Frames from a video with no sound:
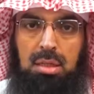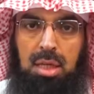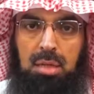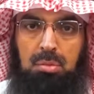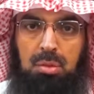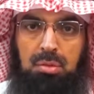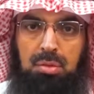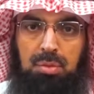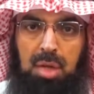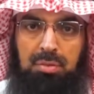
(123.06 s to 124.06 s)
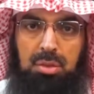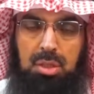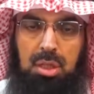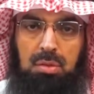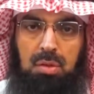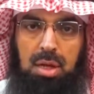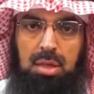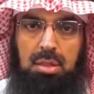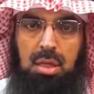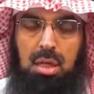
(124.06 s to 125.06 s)
sun moves after
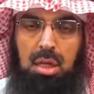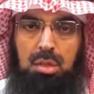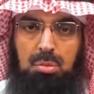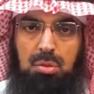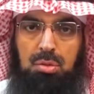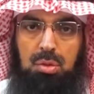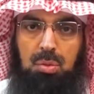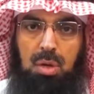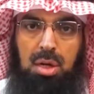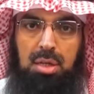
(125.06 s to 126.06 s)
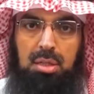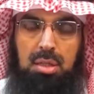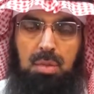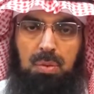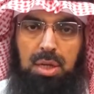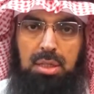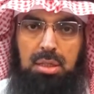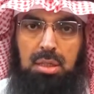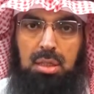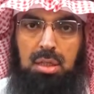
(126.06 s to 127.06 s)
sunrise, it moves towards the
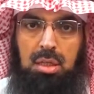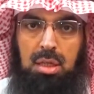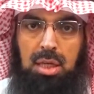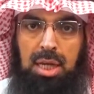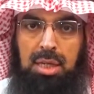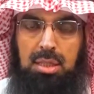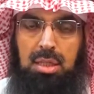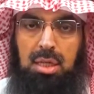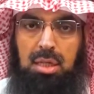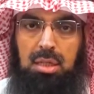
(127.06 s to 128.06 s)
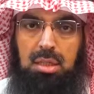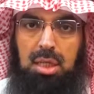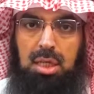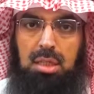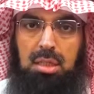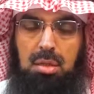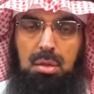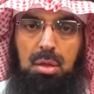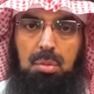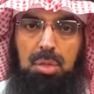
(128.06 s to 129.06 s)
west until it
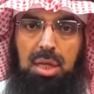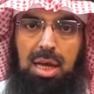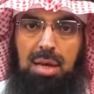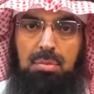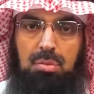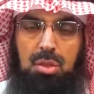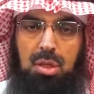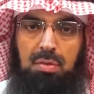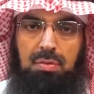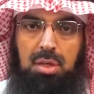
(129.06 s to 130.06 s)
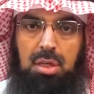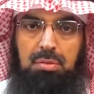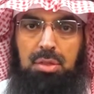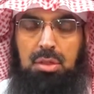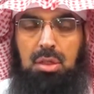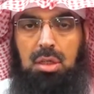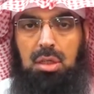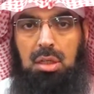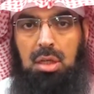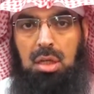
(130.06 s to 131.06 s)
becomes very
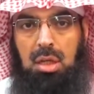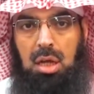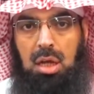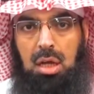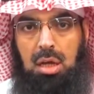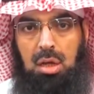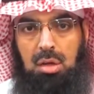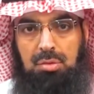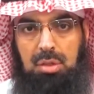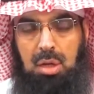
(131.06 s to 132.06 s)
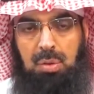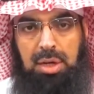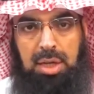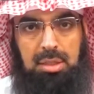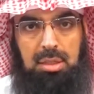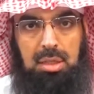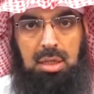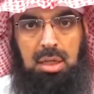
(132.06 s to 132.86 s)
vertical over our heads